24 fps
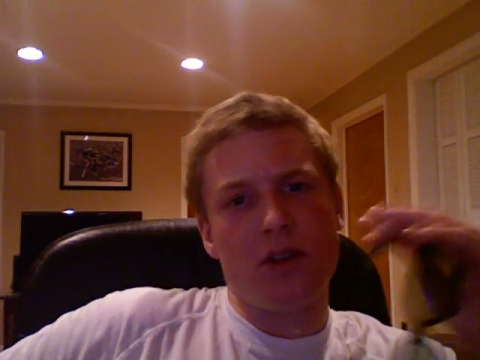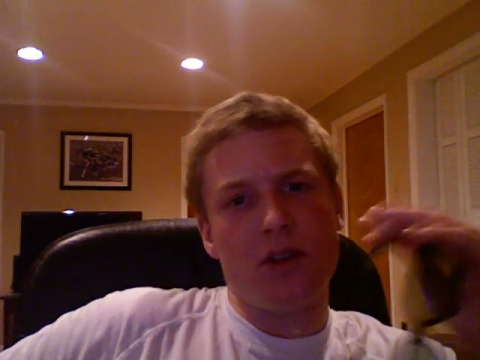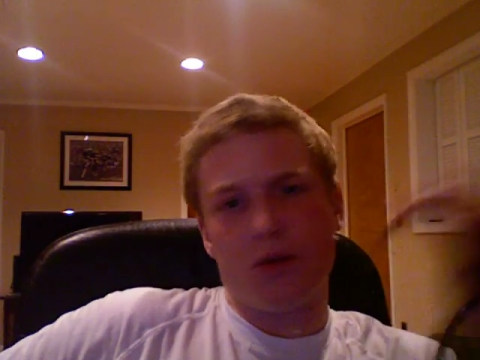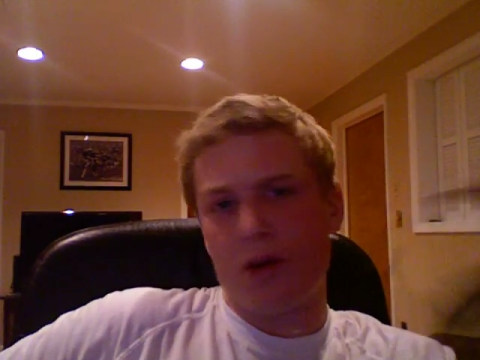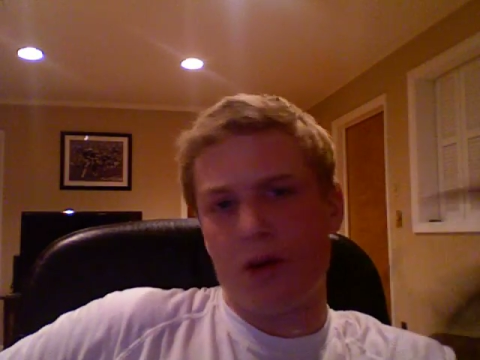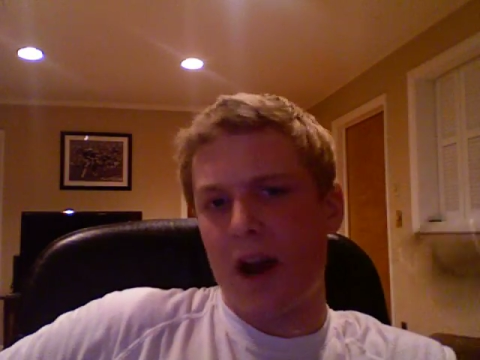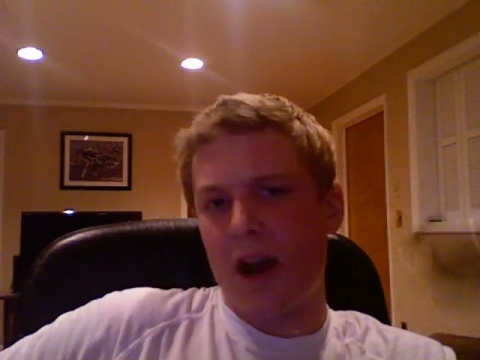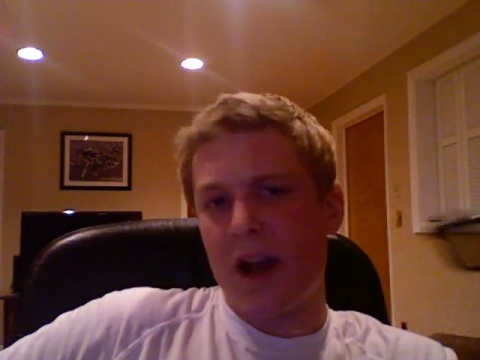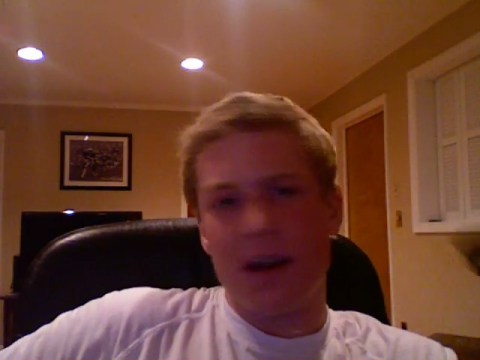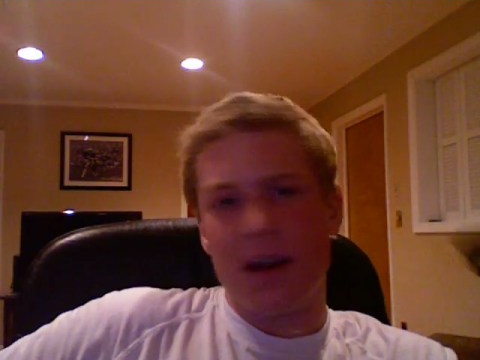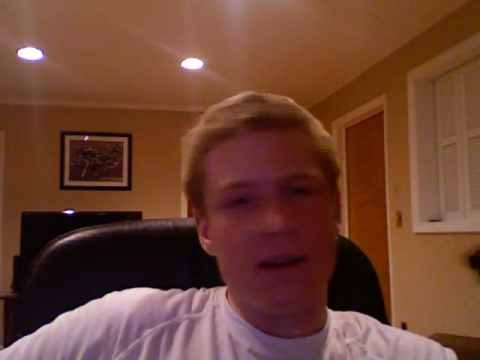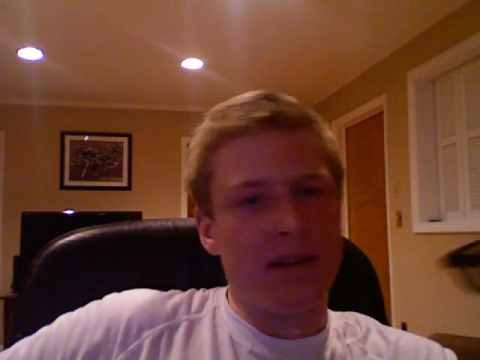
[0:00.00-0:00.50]
the
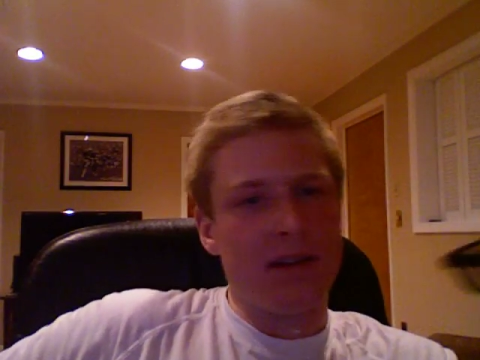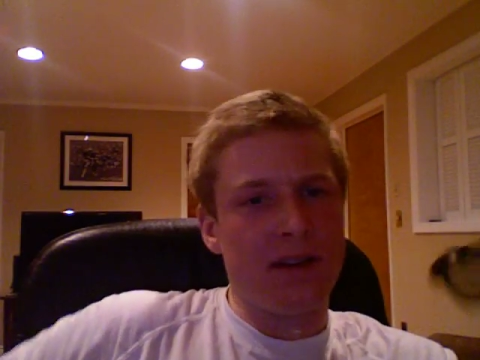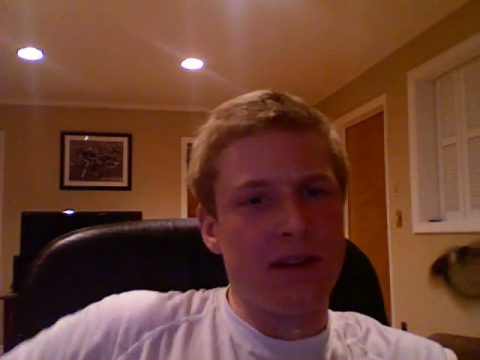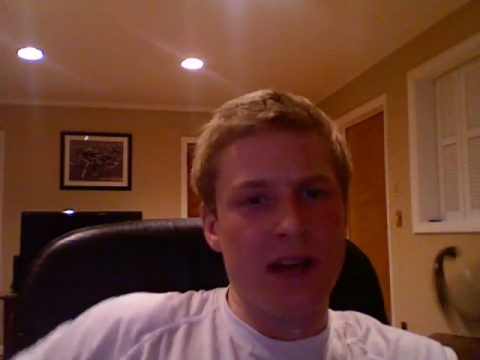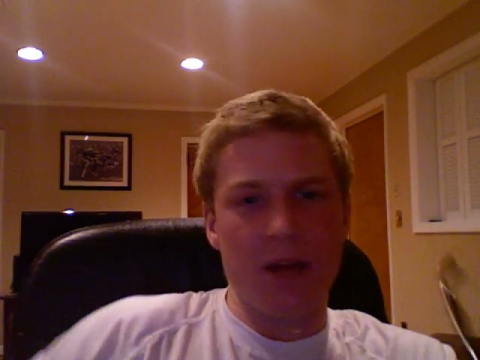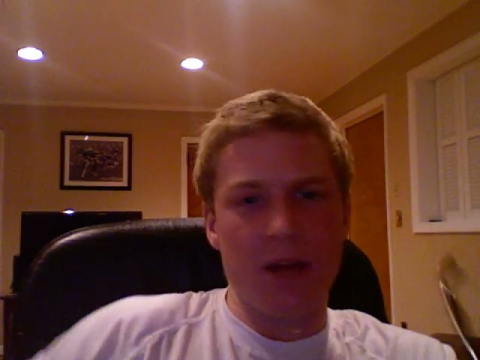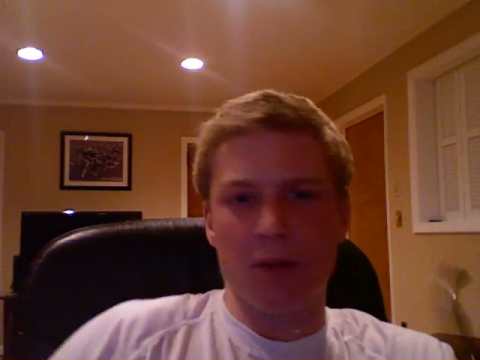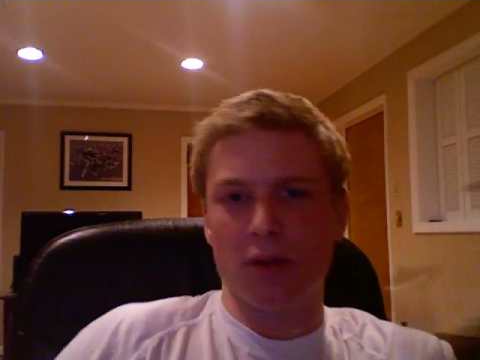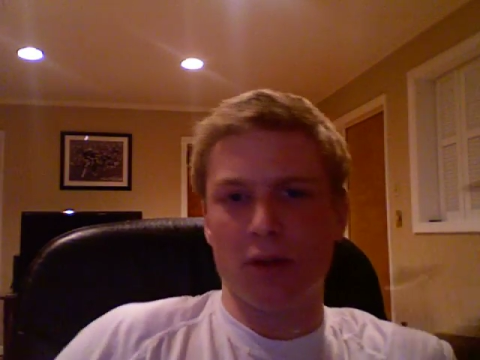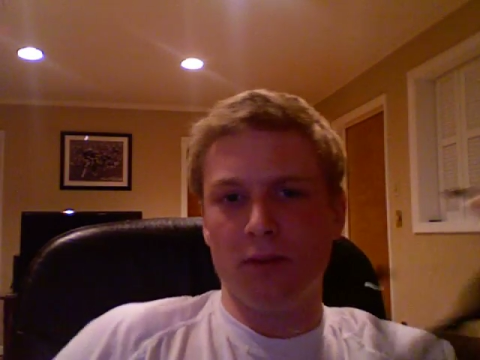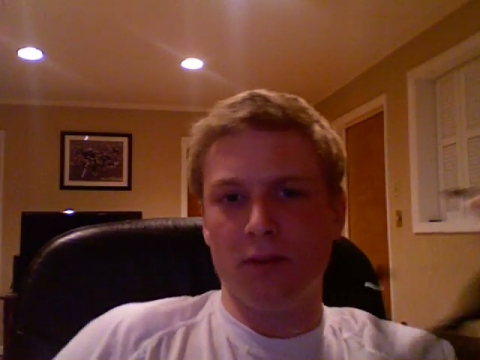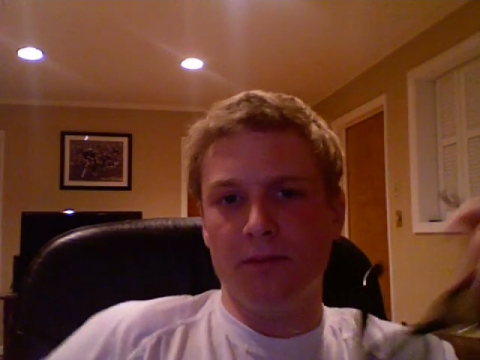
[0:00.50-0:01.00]
writing to the
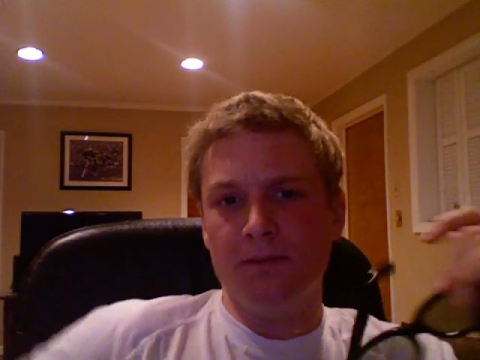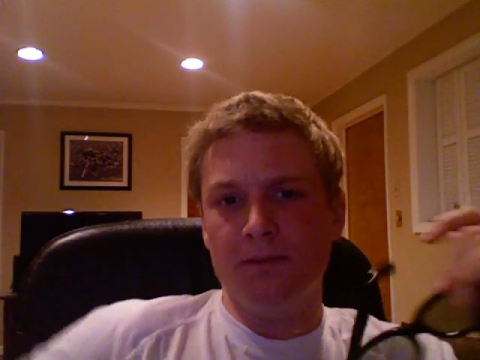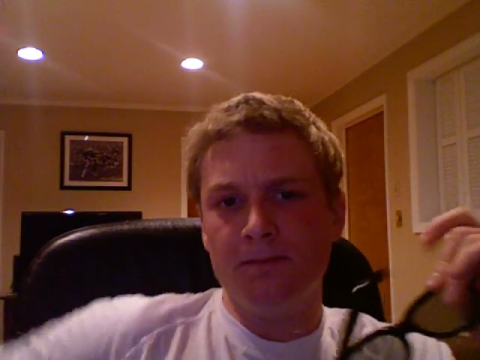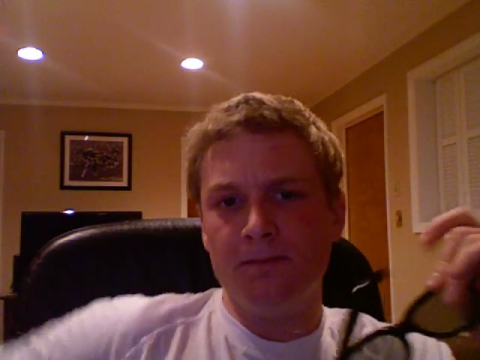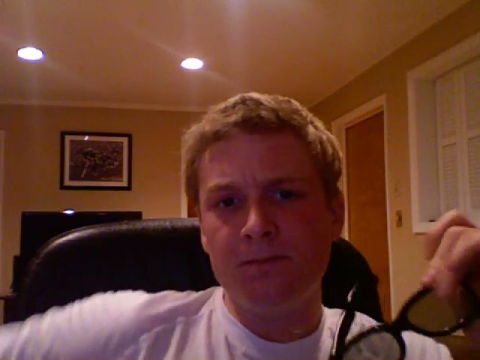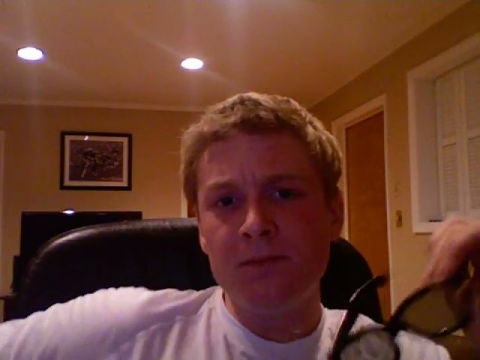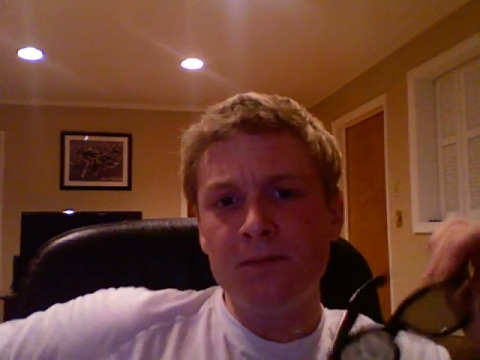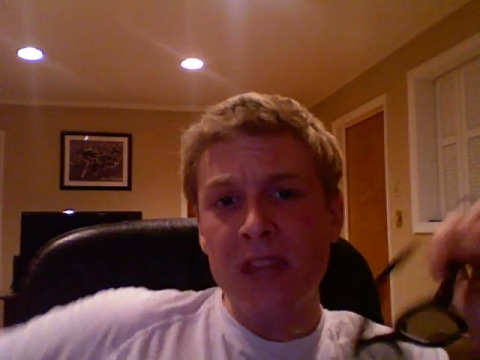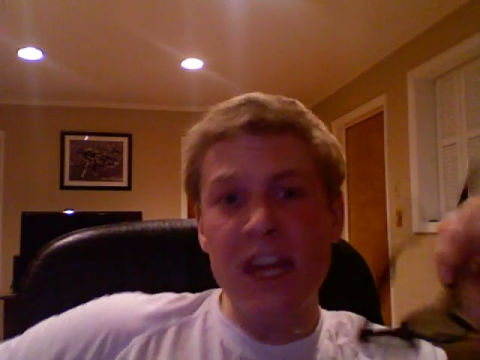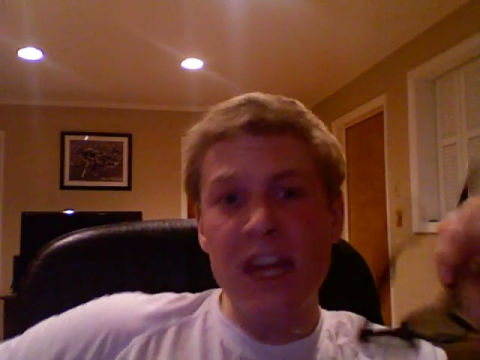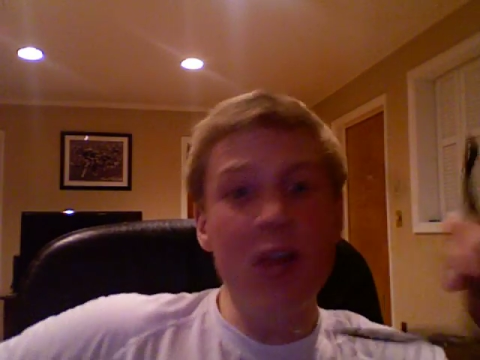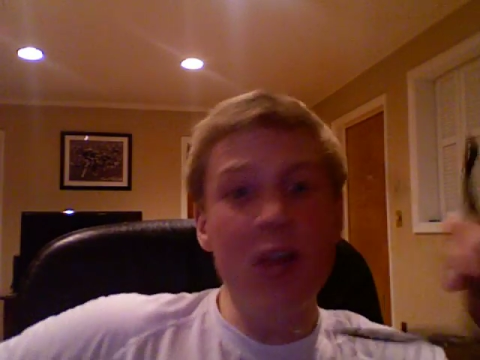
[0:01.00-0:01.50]
table.
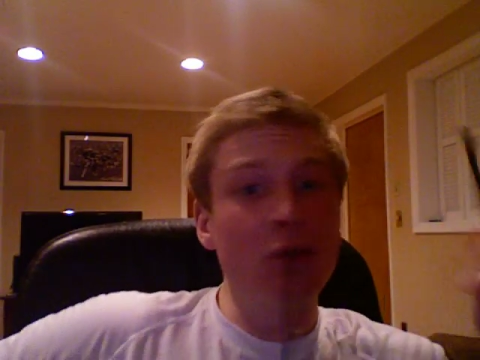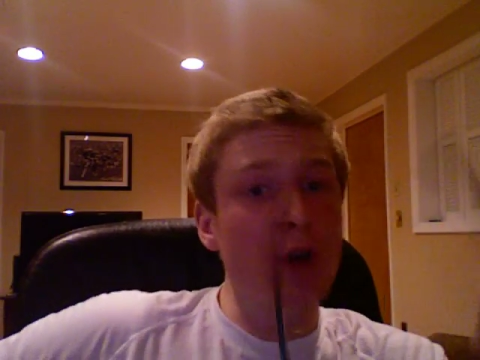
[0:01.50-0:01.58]
He